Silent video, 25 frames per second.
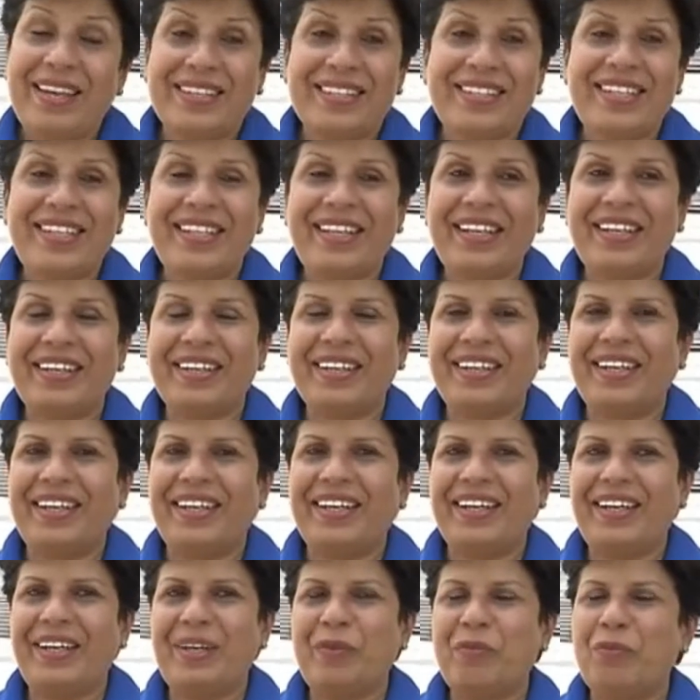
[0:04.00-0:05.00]
Yeah, see,
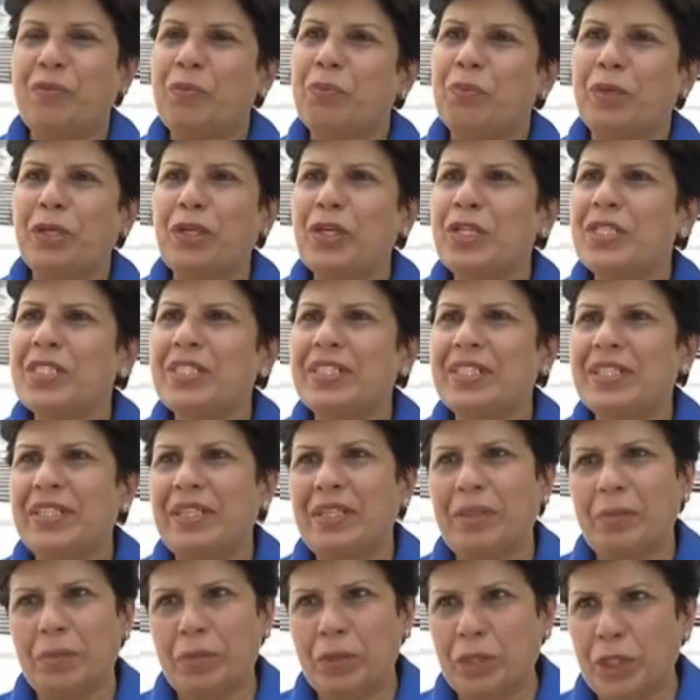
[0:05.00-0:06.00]
because
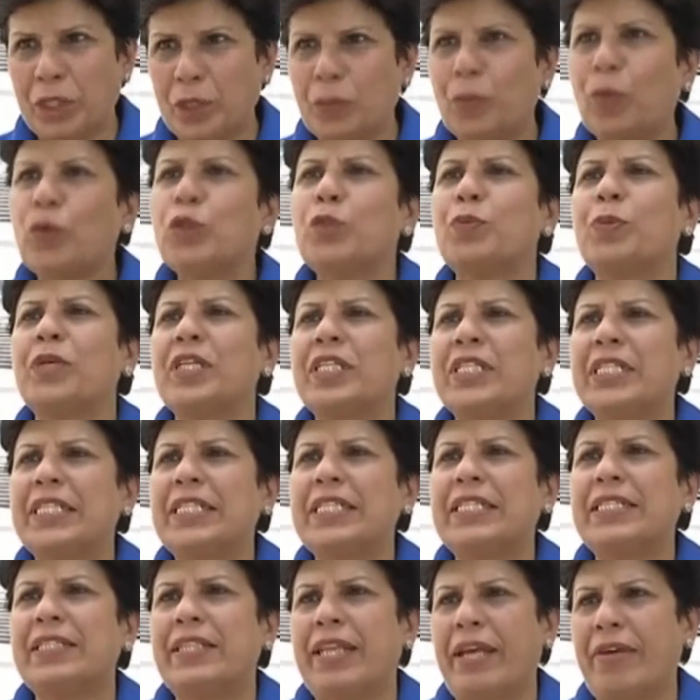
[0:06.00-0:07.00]
sports
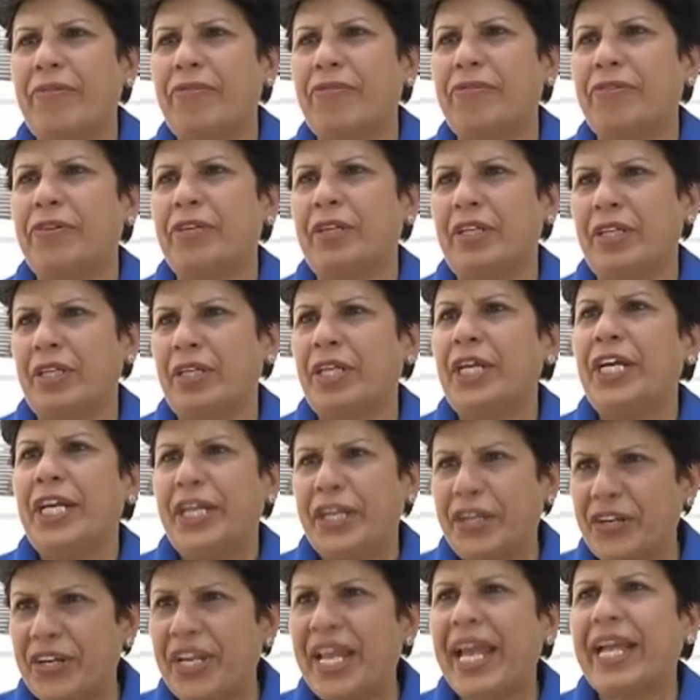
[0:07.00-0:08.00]
persons have
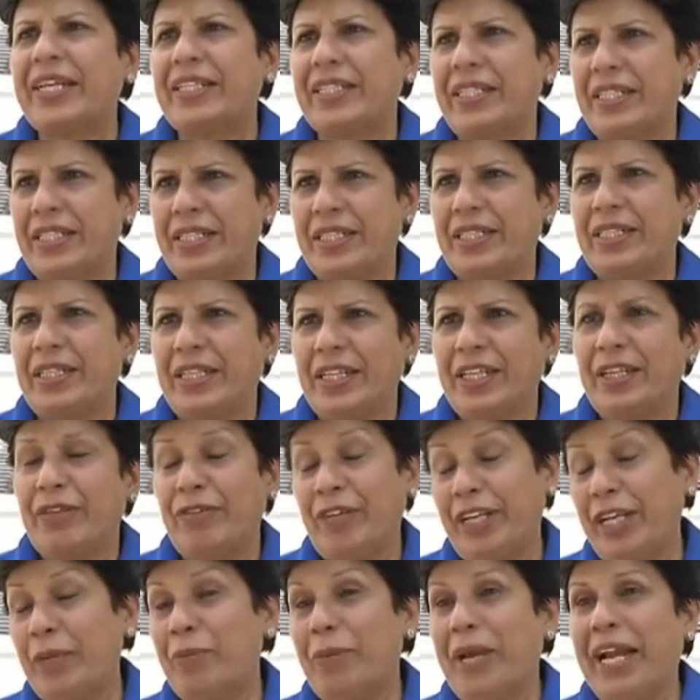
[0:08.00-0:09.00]
reacted
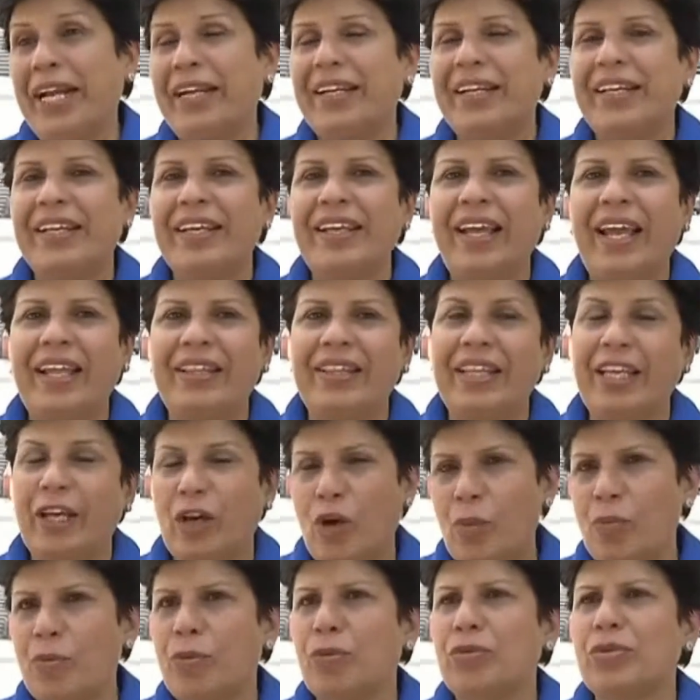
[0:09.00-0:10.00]
very badly and they
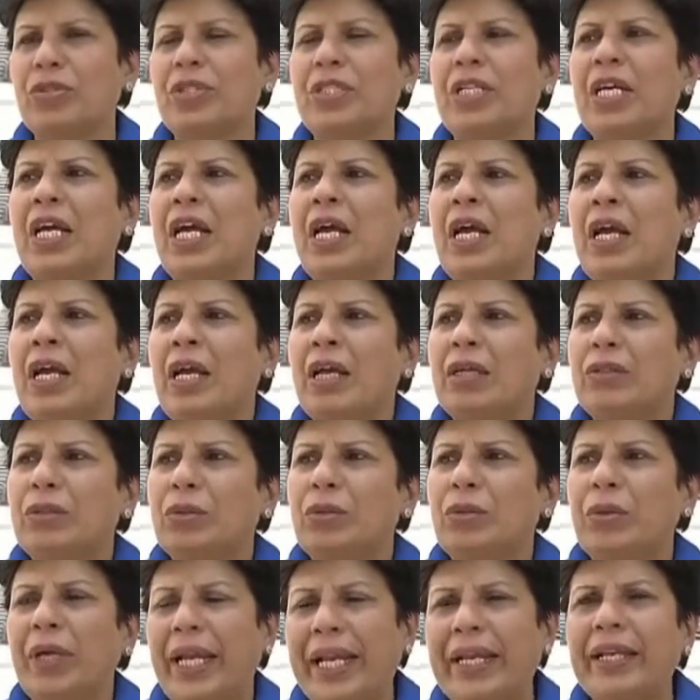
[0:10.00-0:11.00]
opposed,
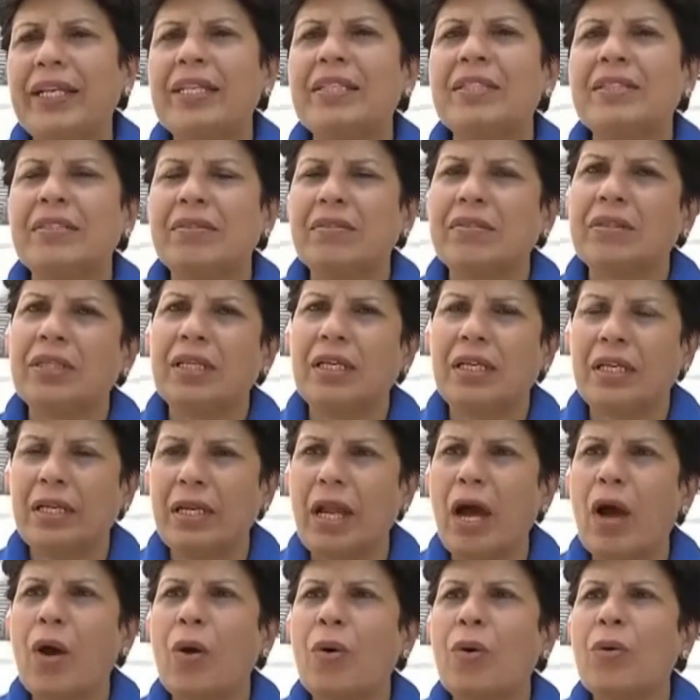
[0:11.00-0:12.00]
so at least
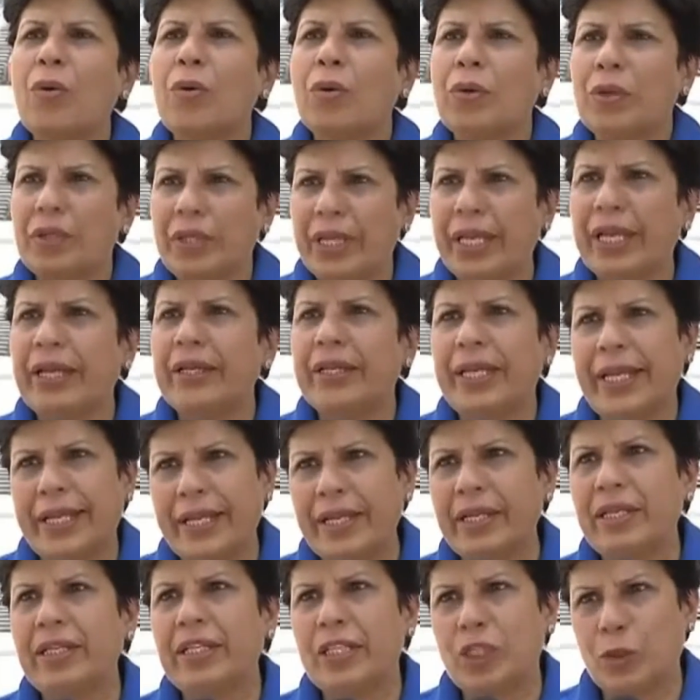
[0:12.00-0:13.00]
now they are
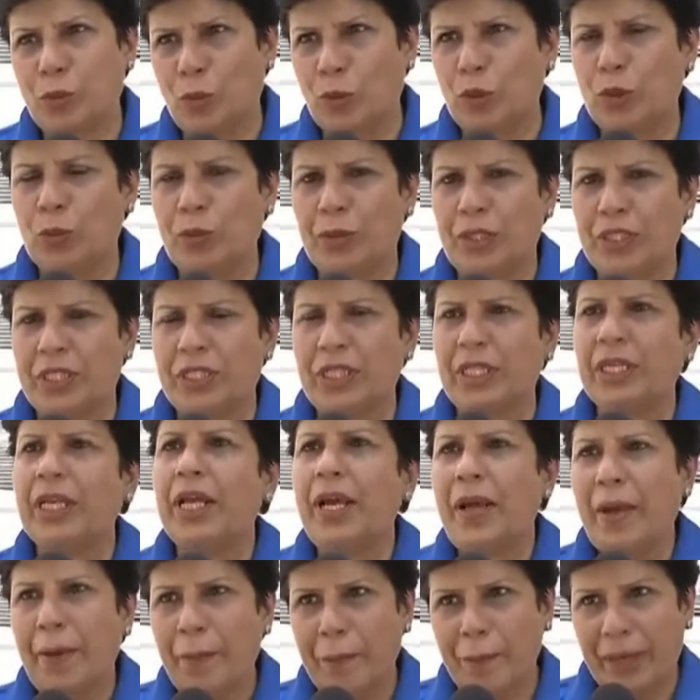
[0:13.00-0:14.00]
taking a sports person.
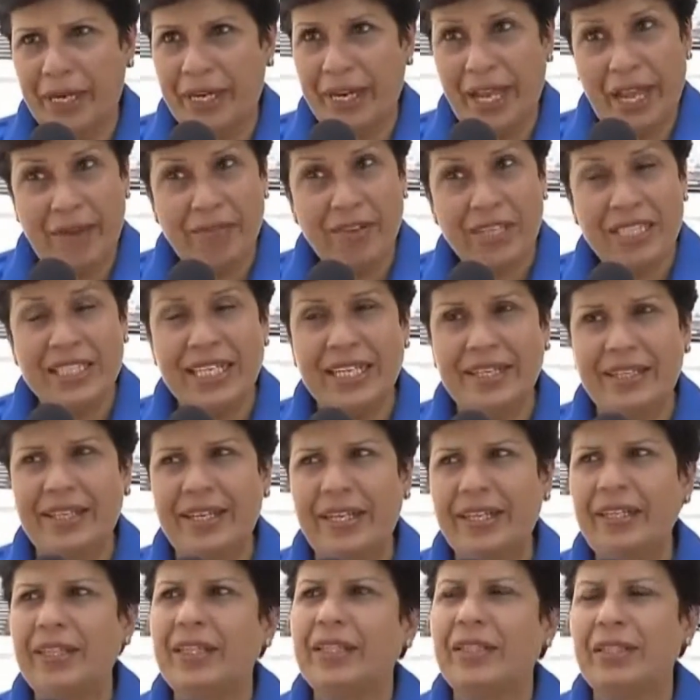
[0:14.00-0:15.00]
But having said
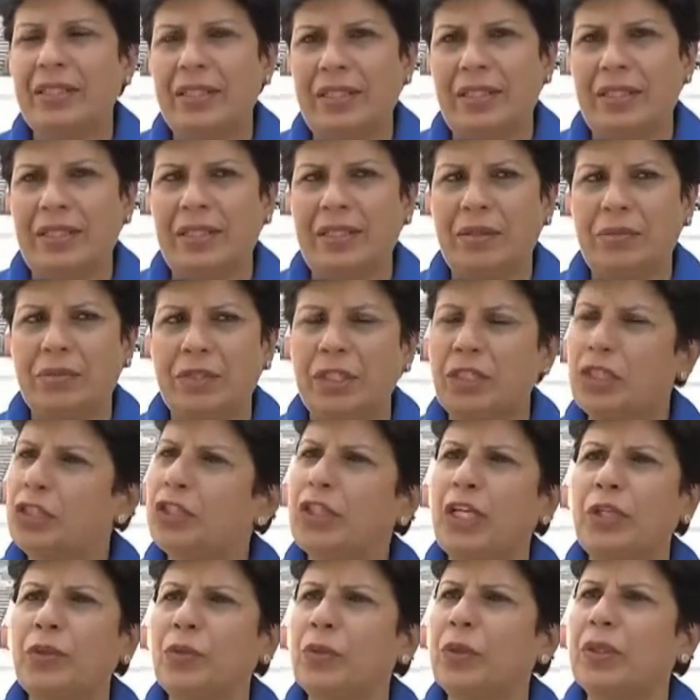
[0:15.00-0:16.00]
that,
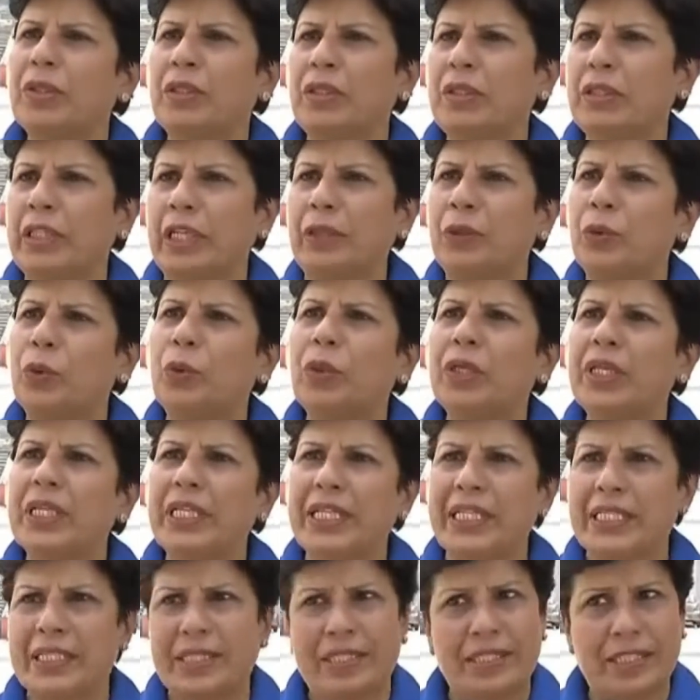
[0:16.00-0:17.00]
Sachin Tendulkar
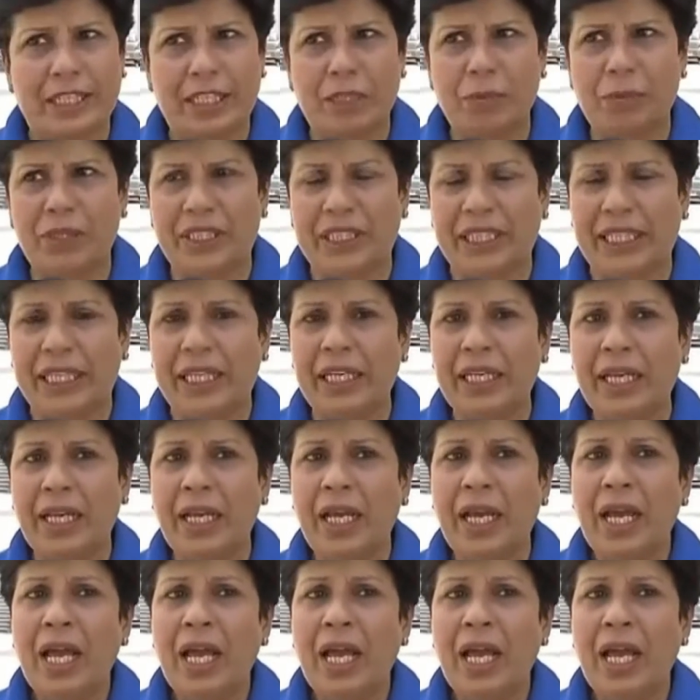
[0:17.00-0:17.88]
is a celebrity.